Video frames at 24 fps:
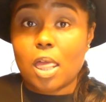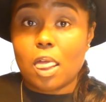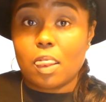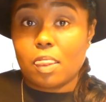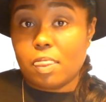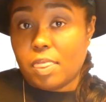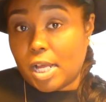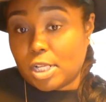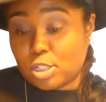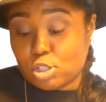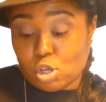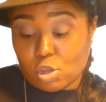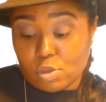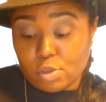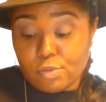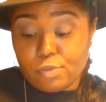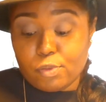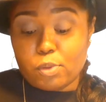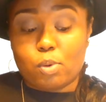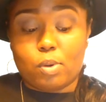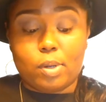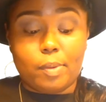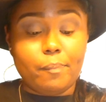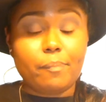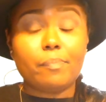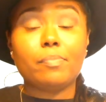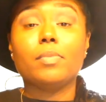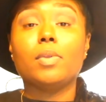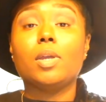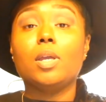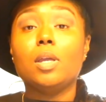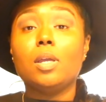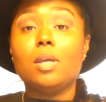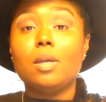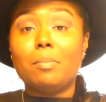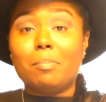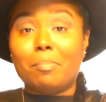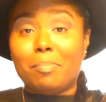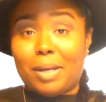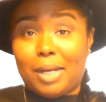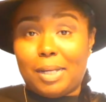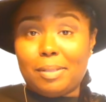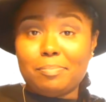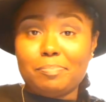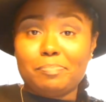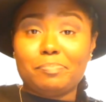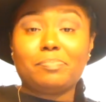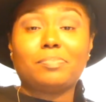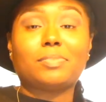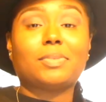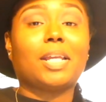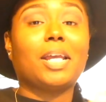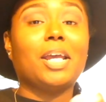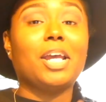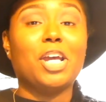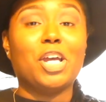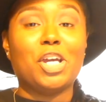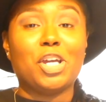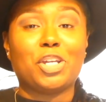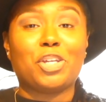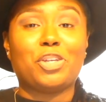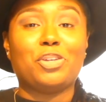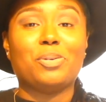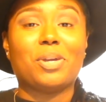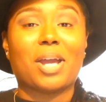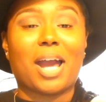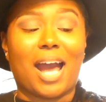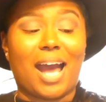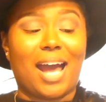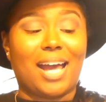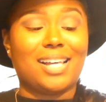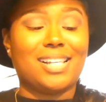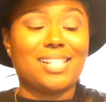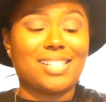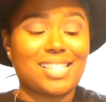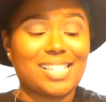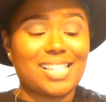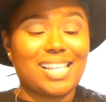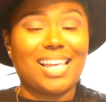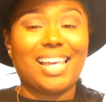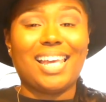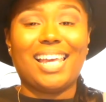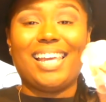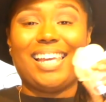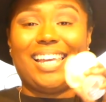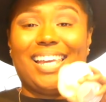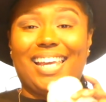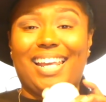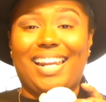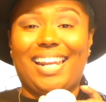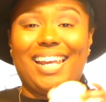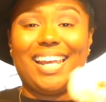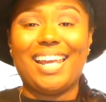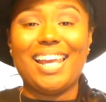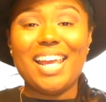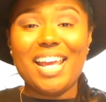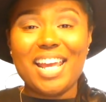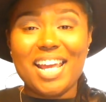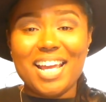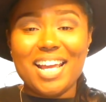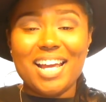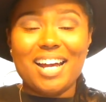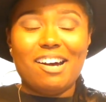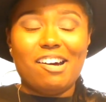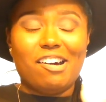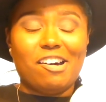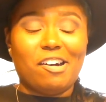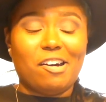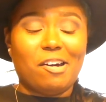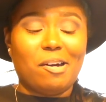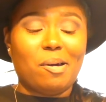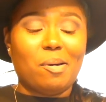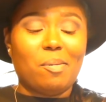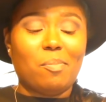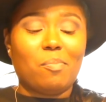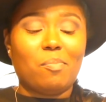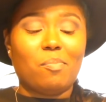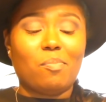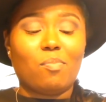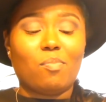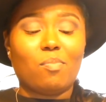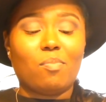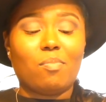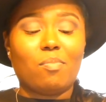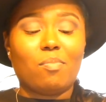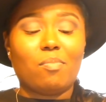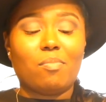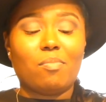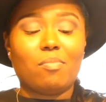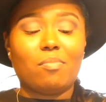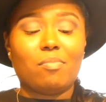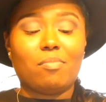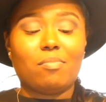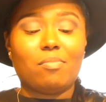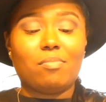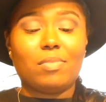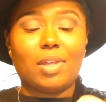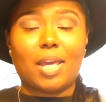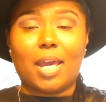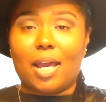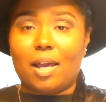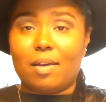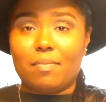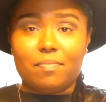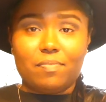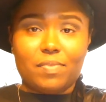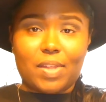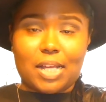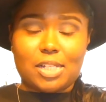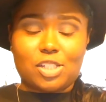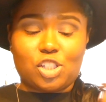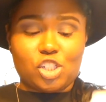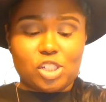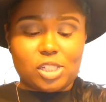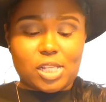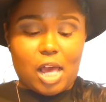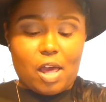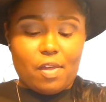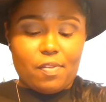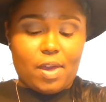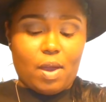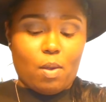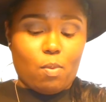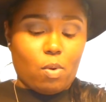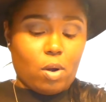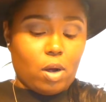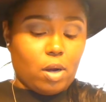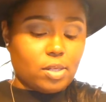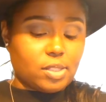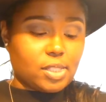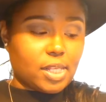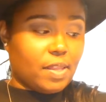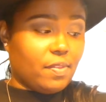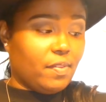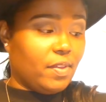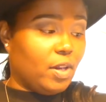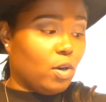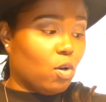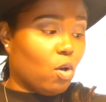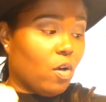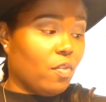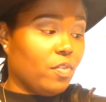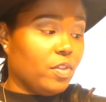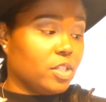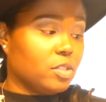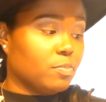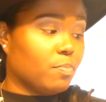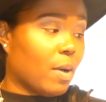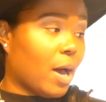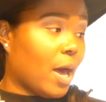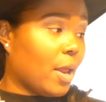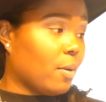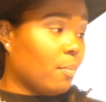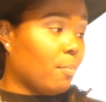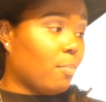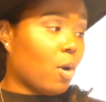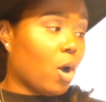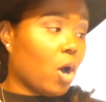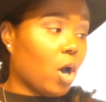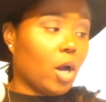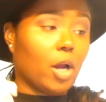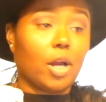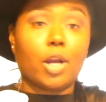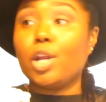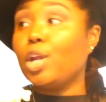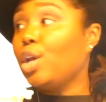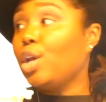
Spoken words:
That's on the floor, but you guys get it. Yeah, that's just how that works. And then on this bottom part,